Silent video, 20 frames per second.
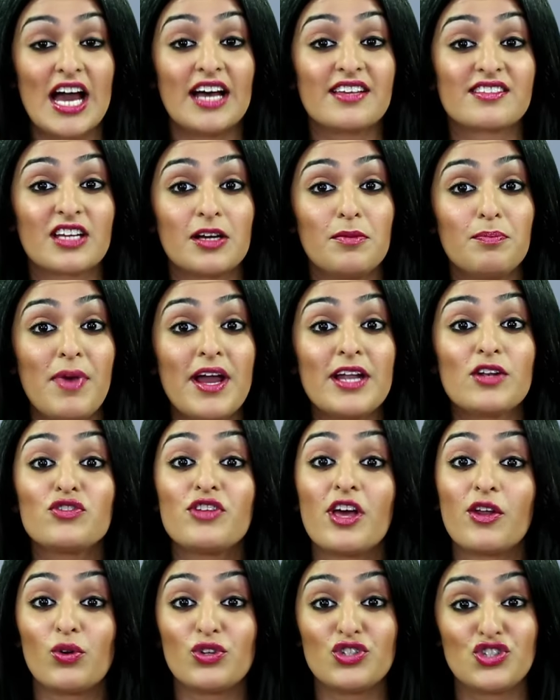as compared to
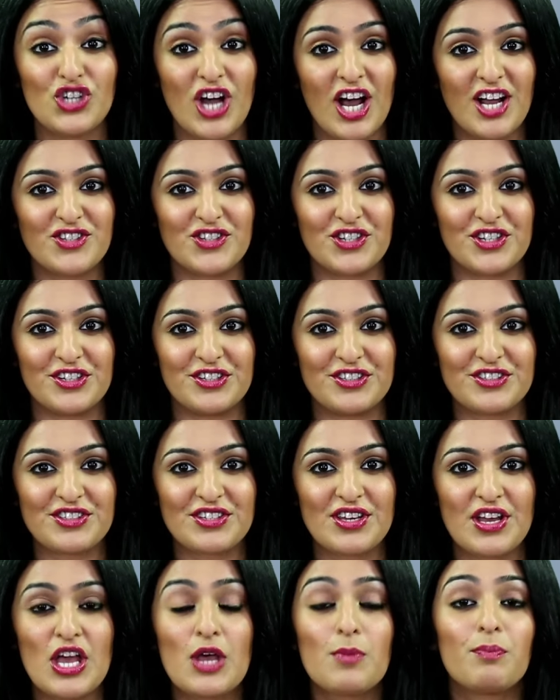their own chargers,
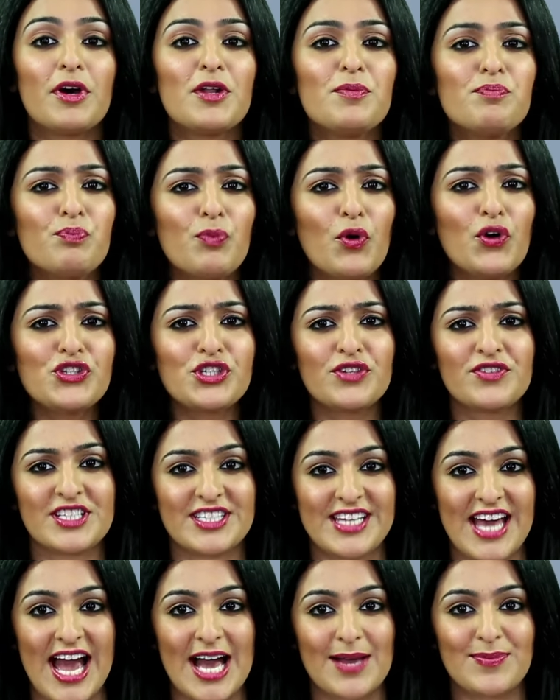but most of the
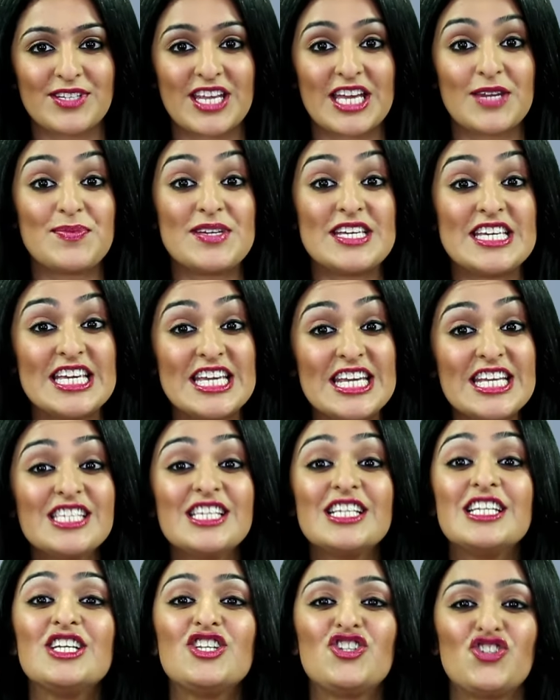tabs can be
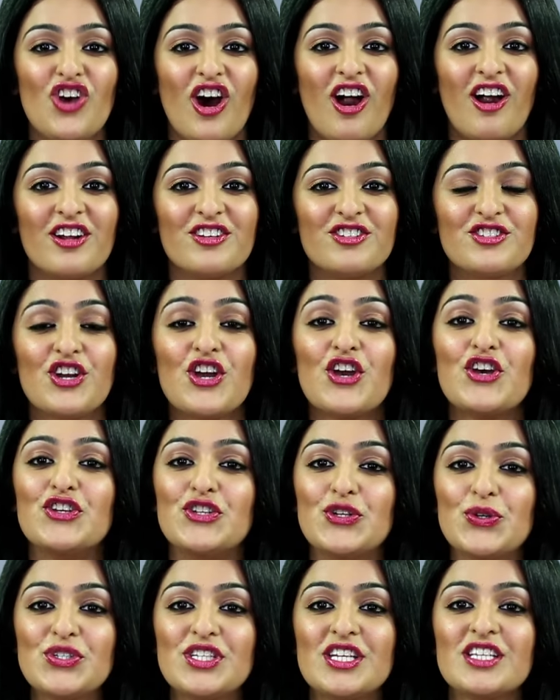easily charged
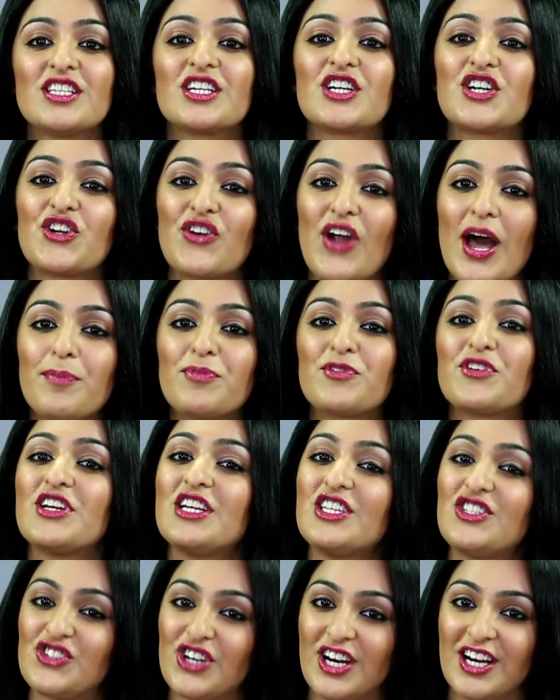using the
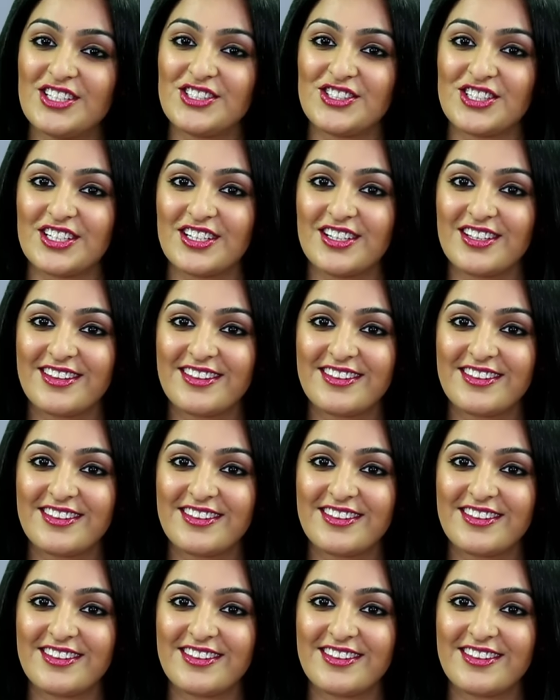Crabtree charger.